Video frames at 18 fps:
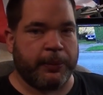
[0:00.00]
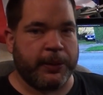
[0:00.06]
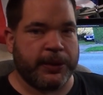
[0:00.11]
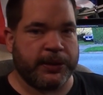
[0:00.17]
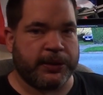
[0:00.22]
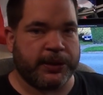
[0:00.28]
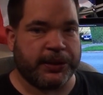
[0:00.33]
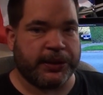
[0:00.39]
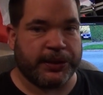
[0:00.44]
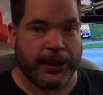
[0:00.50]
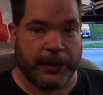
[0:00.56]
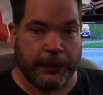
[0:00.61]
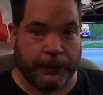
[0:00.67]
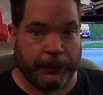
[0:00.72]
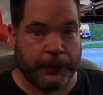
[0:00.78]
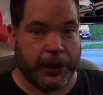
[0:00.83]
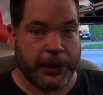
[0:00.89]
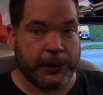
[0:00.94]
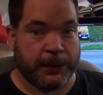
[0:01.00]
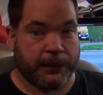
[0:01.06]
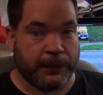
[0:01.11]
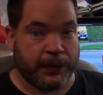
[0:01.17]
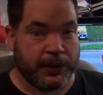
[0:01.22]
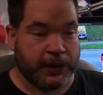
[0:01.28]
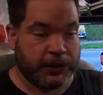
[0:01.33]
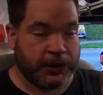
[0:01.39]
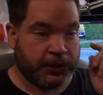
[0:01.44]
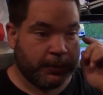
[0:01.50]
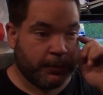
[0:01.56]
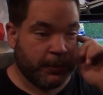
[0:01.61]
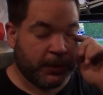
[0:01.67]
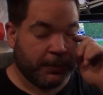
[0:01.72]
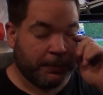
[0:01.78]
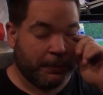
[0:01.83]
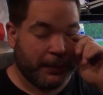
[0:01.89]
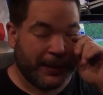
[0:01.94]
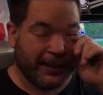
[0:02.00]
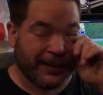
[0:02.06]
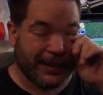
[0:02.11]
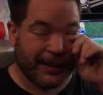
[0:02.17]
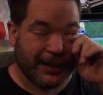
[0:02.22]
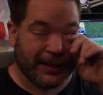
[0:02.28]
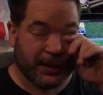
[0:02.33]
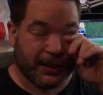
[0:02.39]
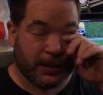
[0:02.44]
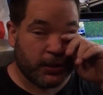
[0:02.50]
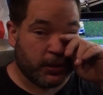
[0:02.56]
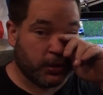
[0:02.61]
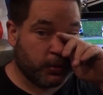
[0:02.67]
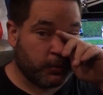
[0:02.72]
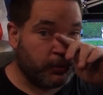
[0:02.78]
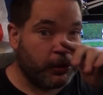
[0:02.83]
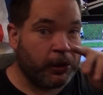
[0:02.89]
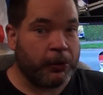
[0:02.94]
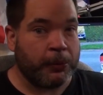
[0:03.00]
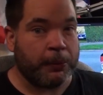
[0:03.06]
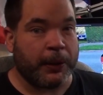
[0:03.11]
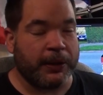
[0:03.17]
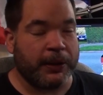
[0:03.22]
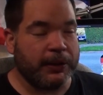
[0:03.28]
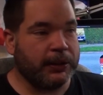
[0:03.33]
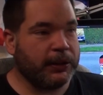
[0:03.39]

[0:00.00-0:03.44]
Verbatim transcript: but it's the Sunflash version, which means it's the strobe.